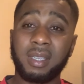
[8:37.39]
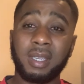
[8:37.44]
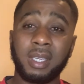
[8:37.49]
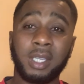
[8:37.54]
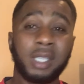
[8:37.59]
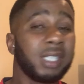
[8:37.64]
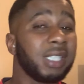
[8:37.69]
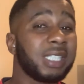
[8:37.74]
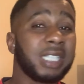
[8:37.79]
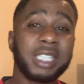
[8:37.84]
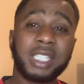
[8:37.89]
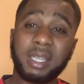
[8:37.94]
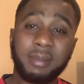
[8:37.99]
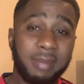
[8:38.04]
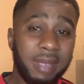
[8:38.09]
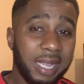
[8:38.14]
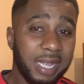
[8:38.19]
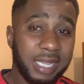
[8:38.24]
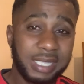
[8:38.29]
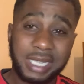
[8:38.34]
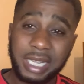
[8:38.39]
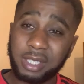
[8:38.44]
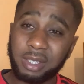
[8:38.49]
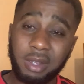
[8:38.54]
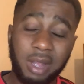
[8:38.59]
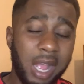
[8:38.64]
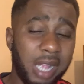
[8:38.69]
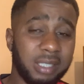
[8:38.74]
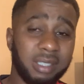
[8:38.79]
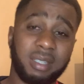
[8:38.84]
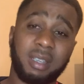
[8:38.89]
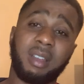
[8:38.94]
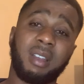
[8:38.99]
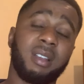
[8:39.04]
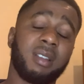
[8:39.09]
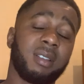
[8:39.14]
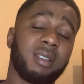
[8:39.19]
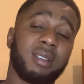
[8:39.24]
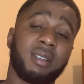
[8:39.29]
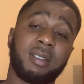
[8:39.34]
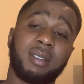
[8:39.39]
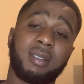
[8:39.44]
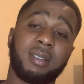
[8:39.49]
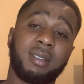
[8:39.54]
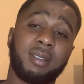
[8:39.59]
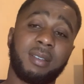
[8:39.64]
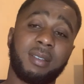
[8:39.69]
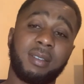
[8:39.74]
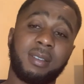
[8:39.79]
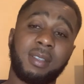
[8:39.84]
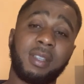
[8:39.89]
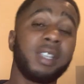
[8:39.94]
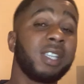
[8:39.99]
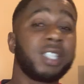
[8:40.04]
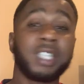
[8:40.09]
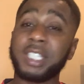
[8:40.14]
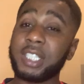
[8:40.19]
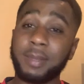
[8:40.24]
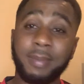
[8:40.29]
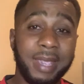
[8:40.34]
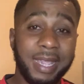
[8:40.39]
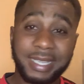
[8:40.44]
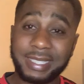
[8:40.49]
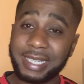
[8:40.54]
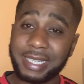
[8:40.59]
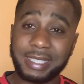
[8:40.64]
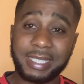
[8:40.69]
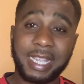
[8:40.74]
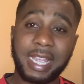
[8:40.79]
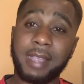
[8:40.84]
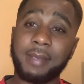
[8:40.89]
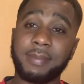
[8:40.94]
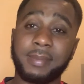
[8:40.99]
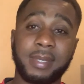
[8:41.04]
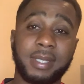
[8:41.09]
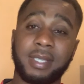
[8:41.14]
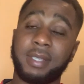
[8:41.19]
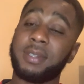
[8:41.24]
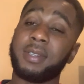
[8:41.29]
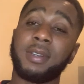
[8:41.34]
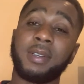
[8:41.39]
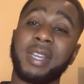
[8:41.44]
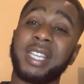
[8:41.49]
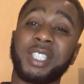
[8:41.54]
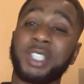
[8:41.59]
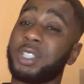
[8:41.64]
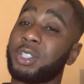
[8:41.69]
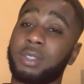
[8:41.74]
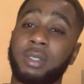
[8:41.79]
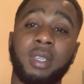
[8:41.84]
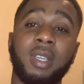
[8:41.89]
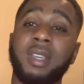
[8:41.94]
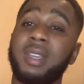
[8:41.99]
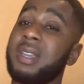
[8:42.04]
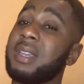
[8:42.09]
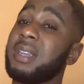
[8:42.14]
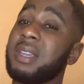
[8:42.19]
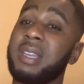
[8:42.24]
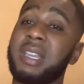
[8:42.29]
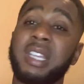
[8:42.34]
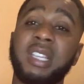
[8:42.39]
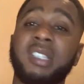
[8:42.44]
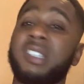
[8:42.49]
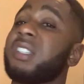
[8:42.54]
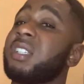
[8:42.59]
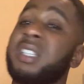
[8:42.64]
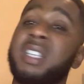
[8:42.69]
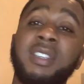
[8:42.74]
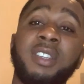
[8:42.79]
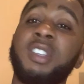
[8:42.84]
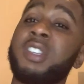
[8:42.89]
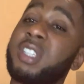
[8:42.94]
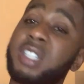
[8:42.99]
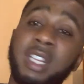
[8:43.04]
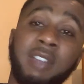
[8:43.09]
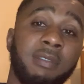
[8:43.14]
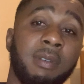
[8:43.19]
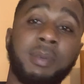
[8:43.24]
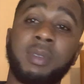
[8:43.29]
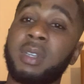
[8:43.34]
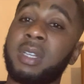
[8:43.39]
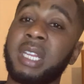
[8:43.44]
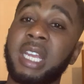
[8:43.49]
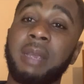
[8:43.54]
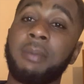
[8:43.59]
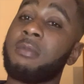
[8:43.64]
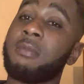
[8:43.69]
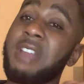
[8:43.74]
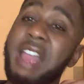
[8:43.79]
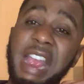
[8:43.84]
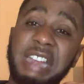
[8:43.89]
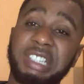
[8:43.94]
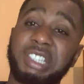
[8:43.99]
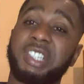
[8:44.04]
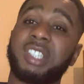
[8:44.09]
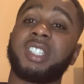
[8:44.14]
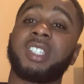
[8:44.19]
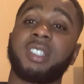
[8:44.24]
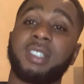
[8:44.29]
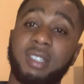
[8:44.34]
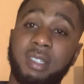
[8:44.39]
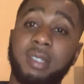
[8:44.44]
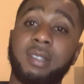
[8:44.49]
Your decision makers, I thought, actually. It's decision makers at times, you know. It's just you just live up to your name, Rash.